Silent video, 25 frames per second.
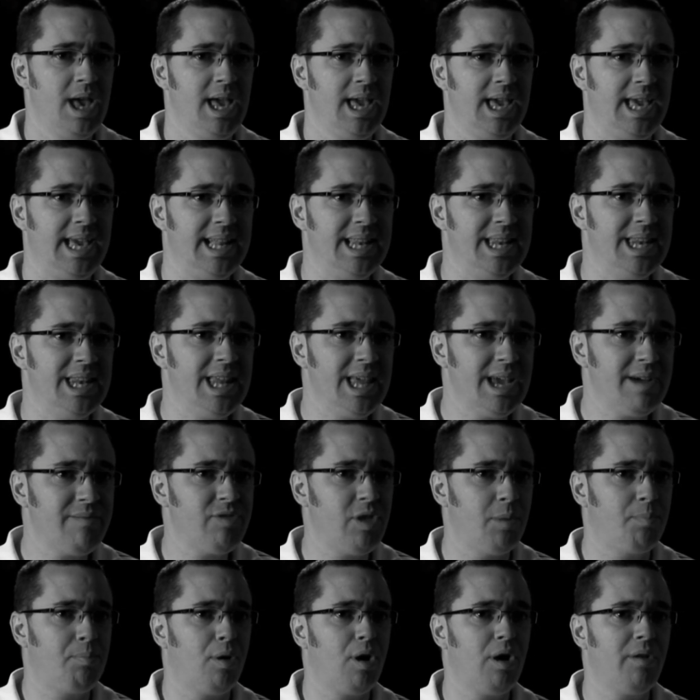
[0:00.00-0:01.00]
He lived
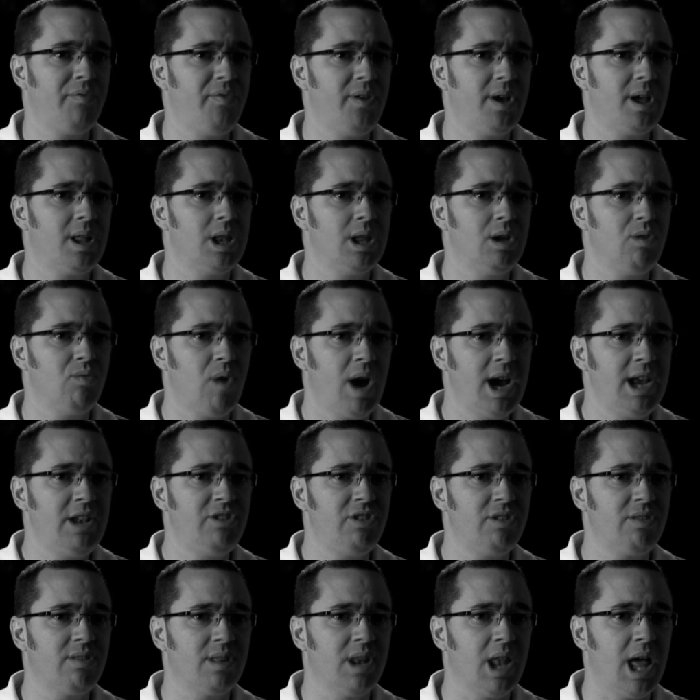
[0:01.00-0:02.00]
the perfectly
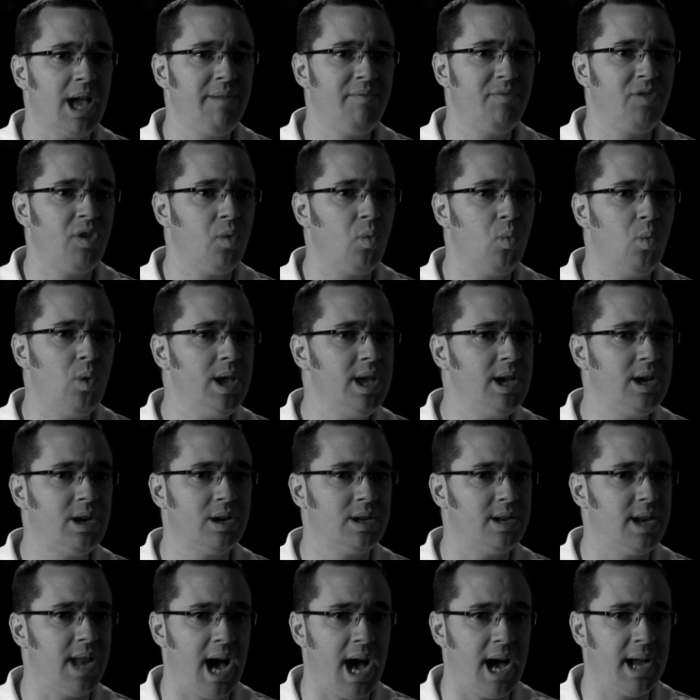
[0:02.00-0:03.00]
righteous life that we
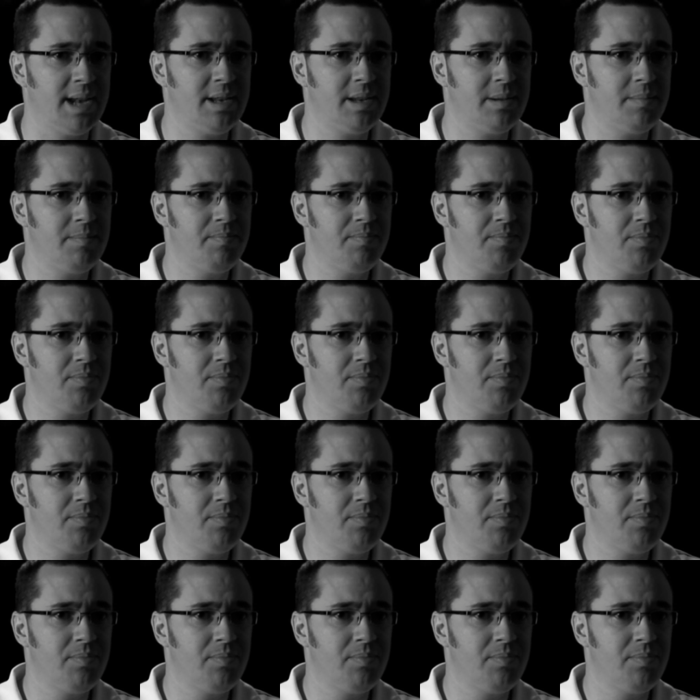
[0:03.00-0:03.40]
could not.